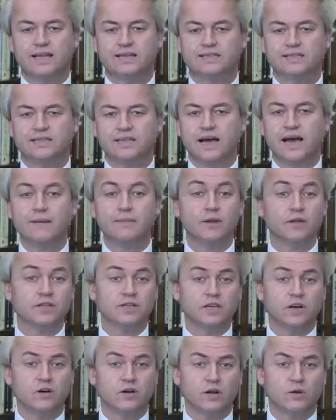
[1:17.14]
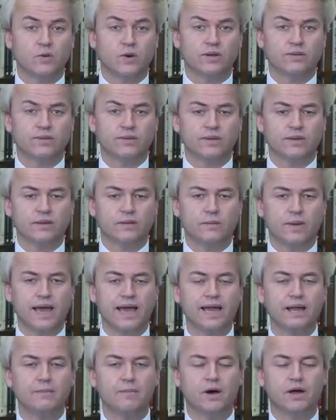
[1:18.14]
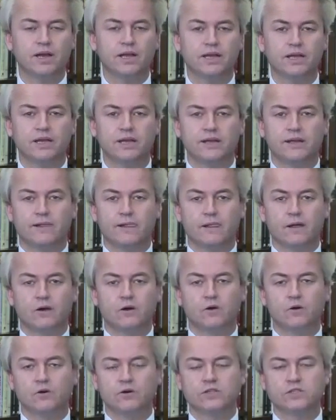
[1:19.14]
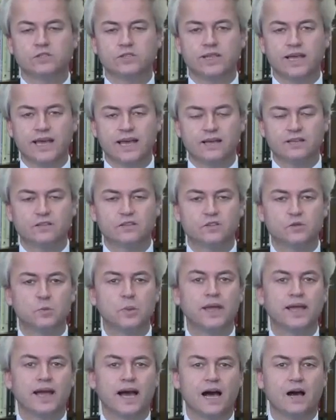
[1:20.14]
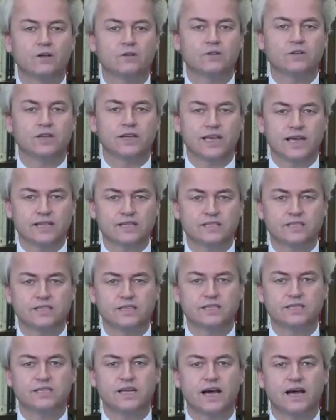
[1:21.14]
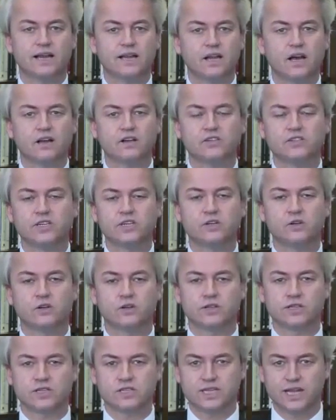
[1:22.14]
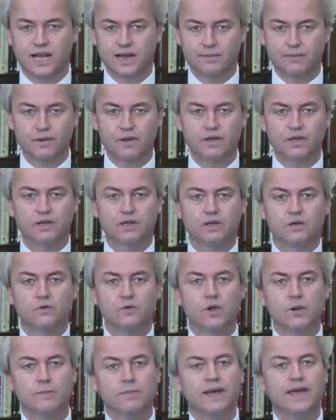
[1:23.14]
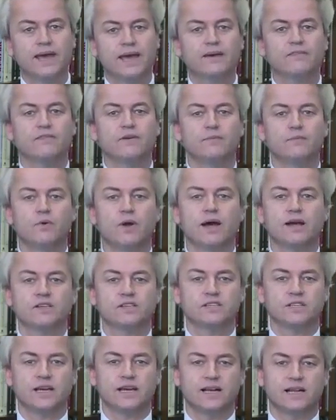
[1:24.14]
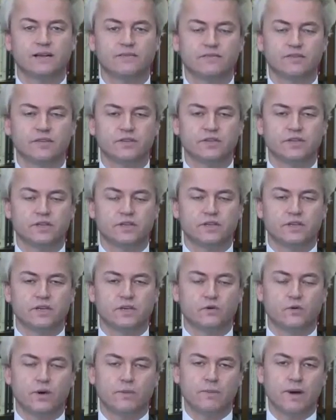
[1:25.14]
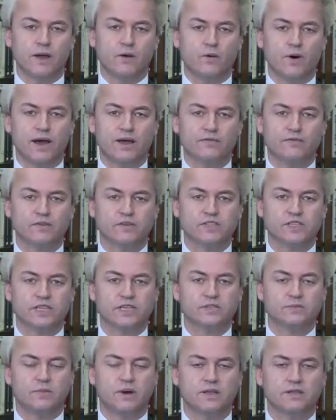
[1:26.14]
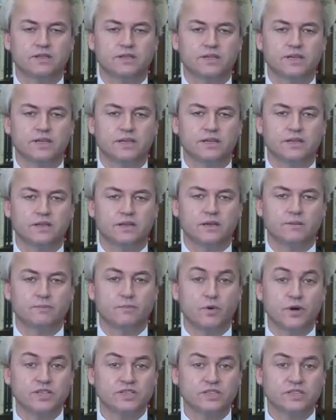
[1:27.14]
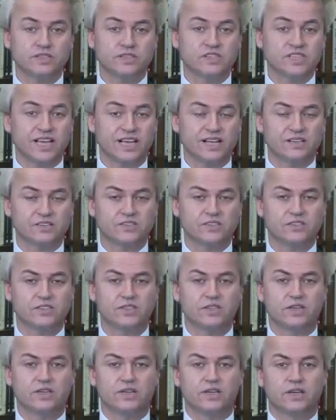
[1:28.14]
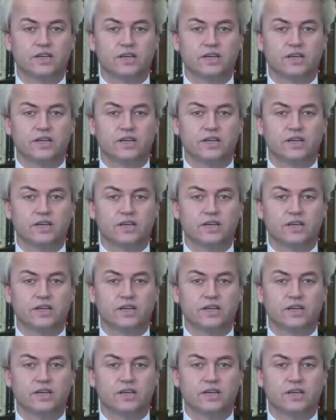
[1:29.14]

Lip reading: And I'm not the only one. Anybody who dares to speak out against this ideology called Islam will pay a heavy price. I lived with my wife for 6 months in prison cells